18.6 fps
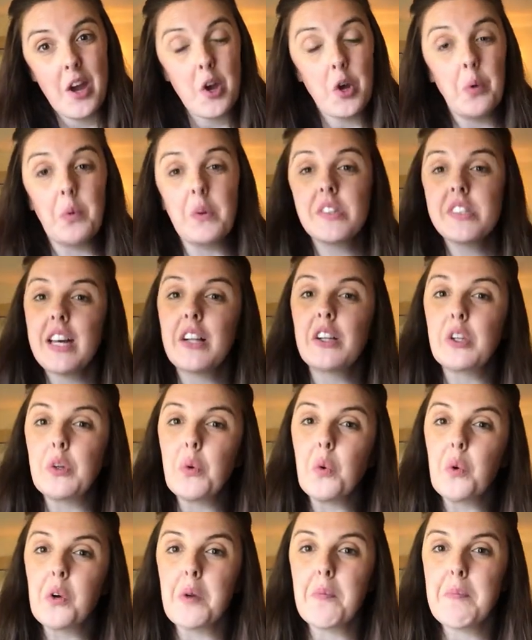who will tell you
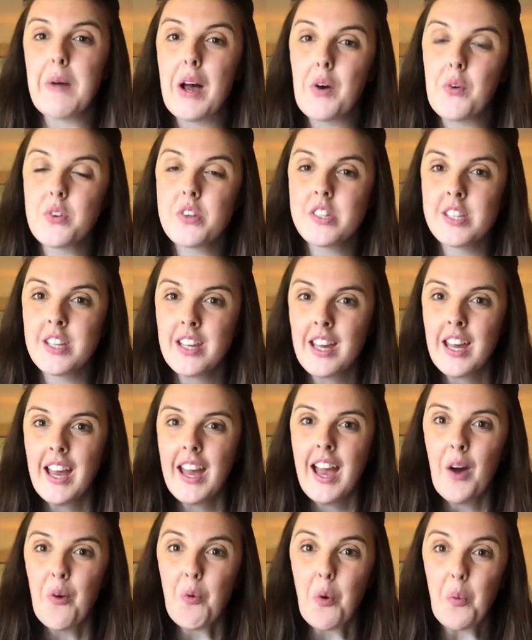all about
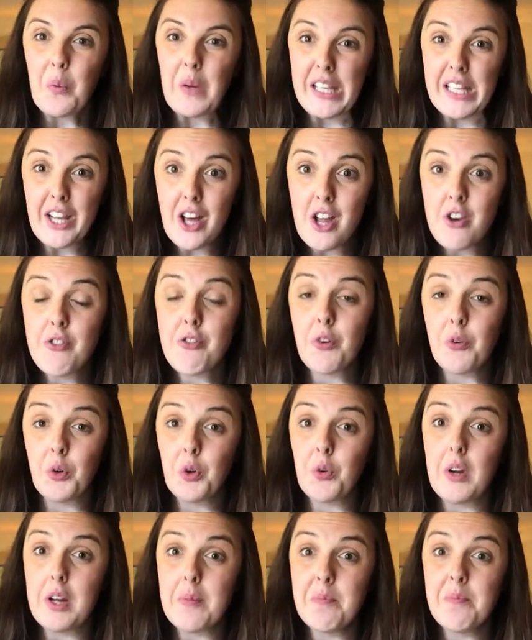what we learned from
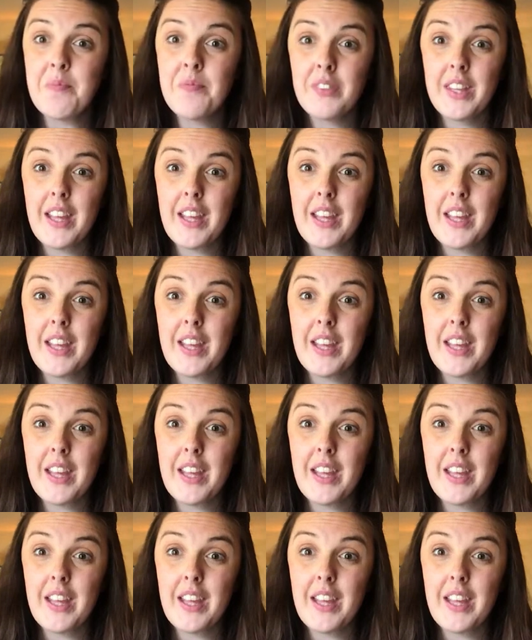Grimm